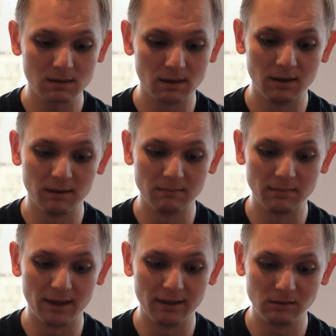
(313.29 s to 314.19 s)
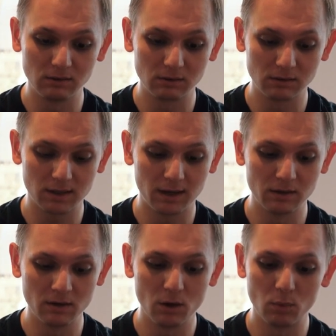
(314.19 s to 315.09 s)
You kind of
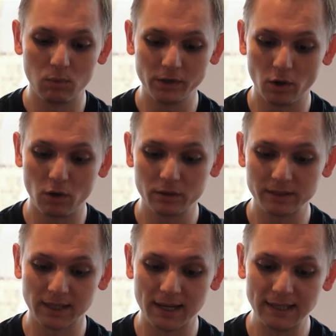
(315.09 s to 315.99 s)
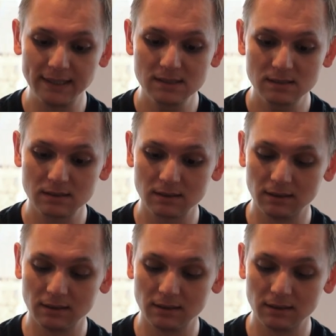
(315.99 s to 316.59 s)
know what you're holding at least.